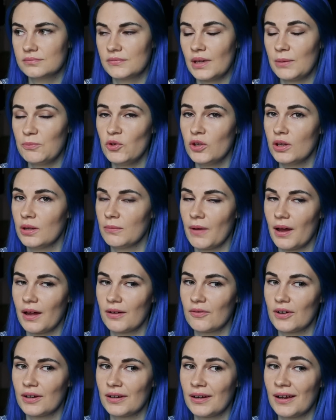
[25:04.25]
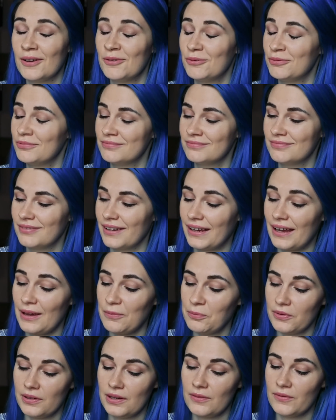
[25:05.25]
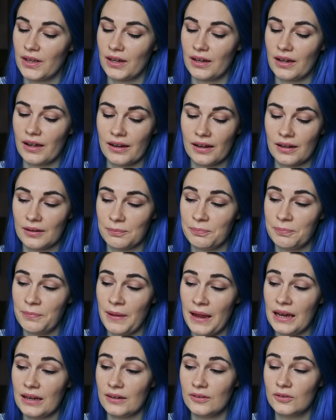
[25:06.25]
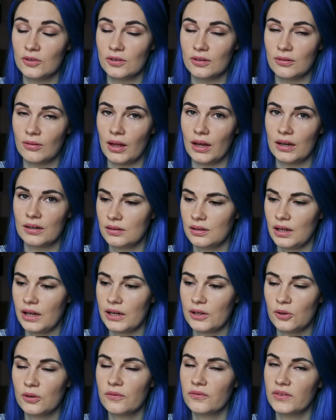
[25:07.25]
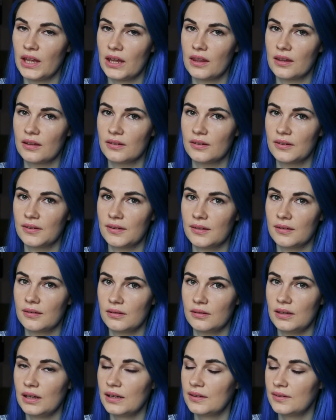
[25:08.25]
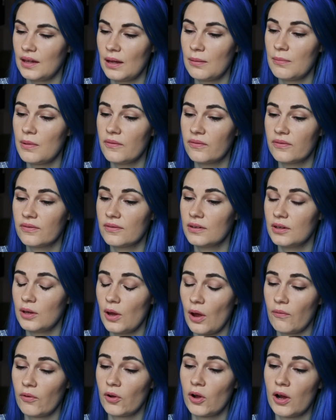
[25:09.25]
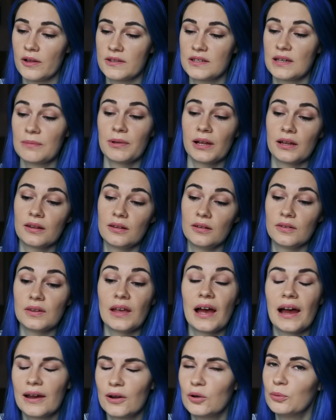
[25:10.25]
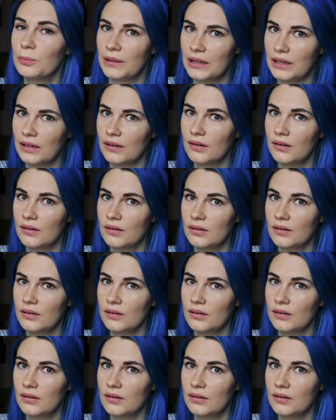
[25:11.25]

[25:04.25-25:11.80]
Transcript: I'm really mad right now. I can't believe that guy got paid to do that. I could have done this. Next time, if you have a concept like this, hire me.